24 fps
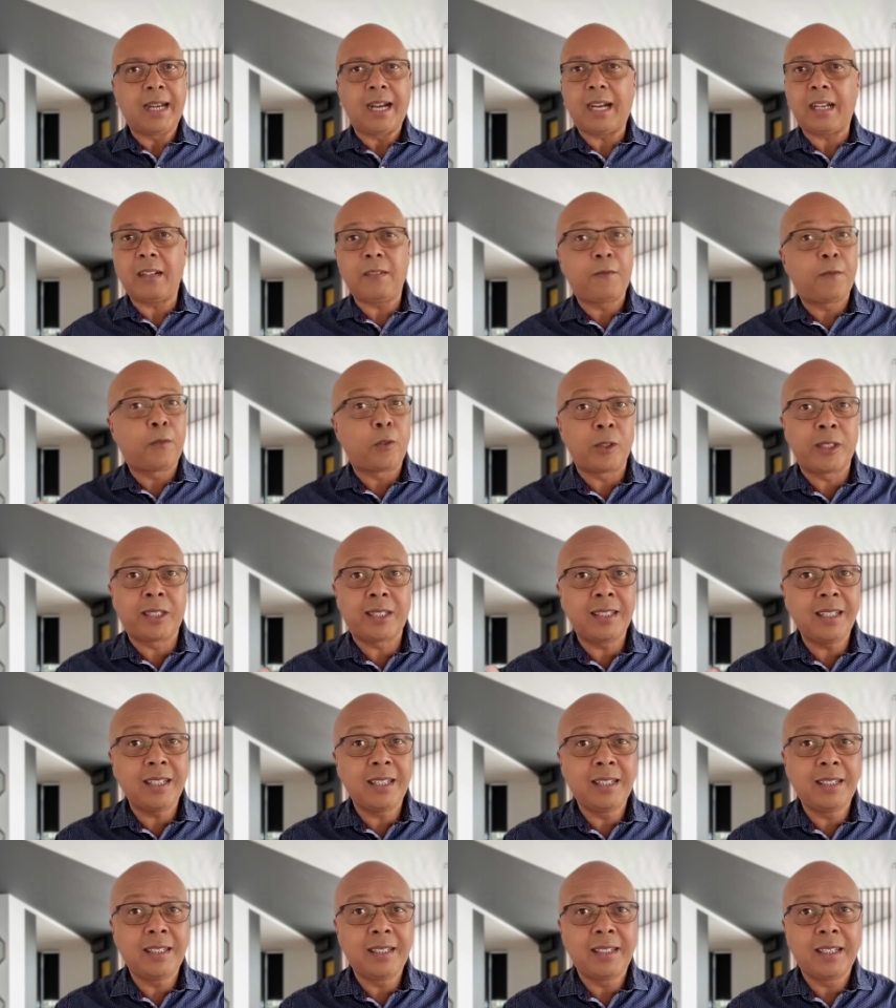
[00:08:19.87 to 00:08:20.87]

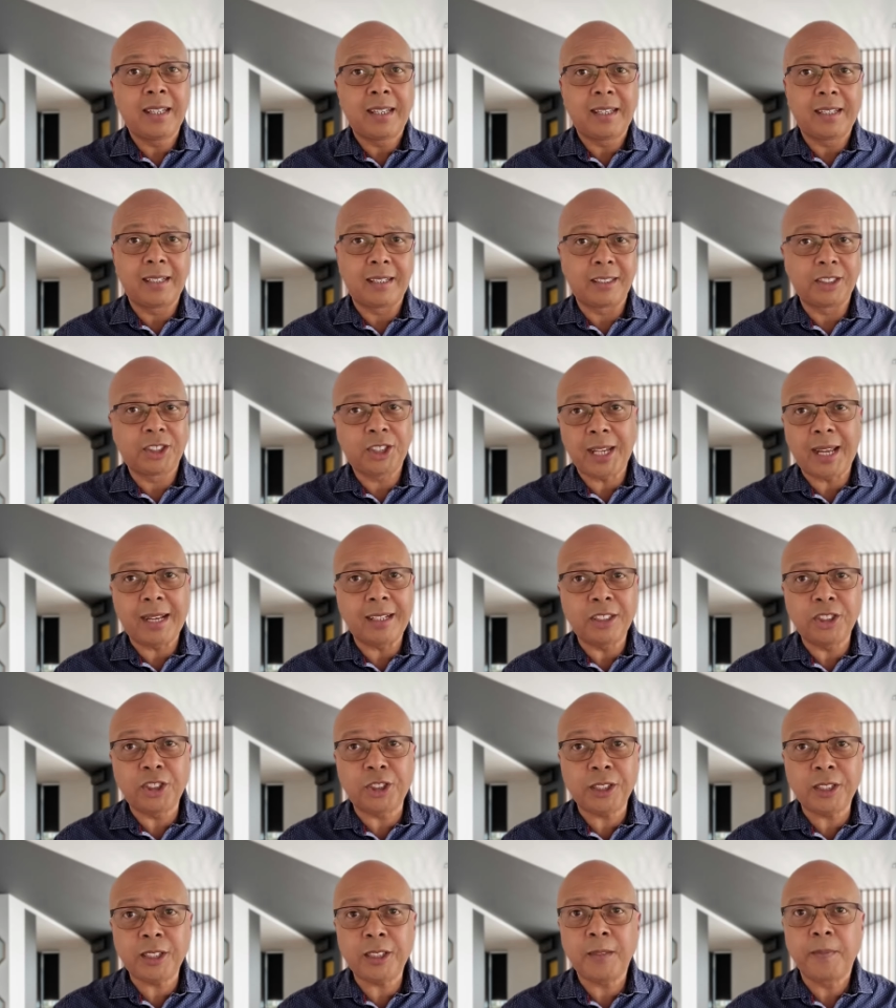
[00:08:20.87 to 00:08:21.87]
unforeseen uh,
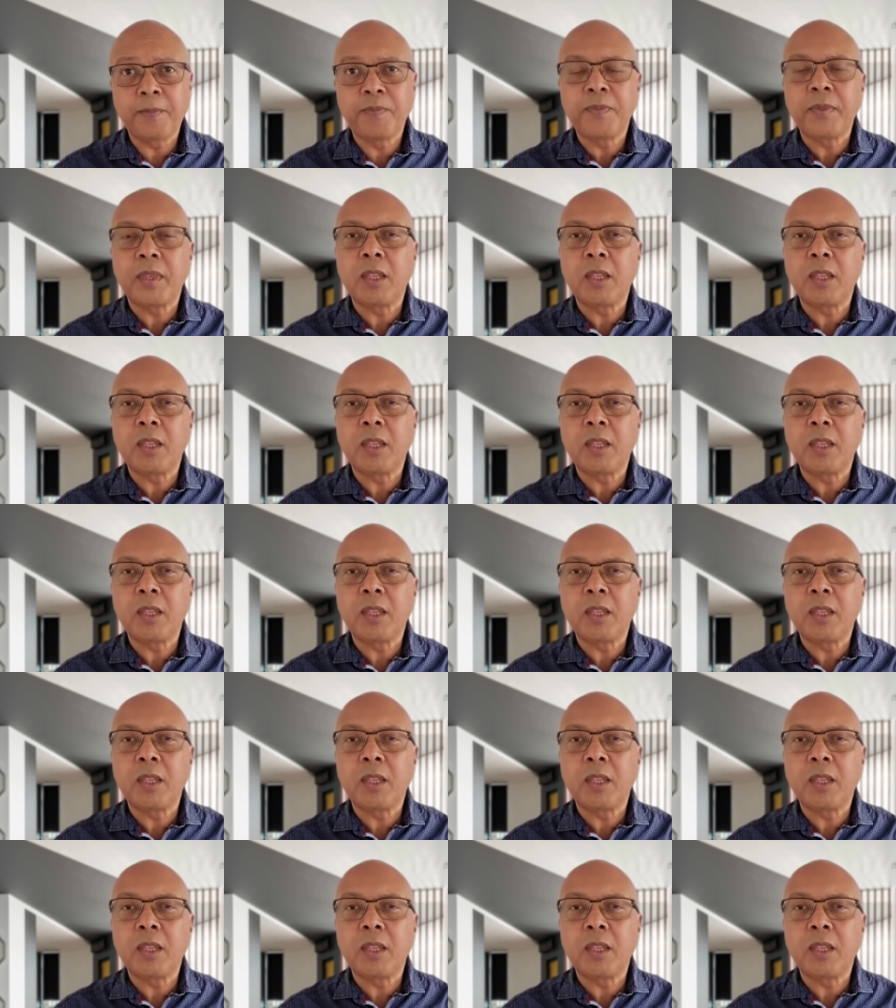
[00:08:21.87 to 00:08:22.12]
challenges,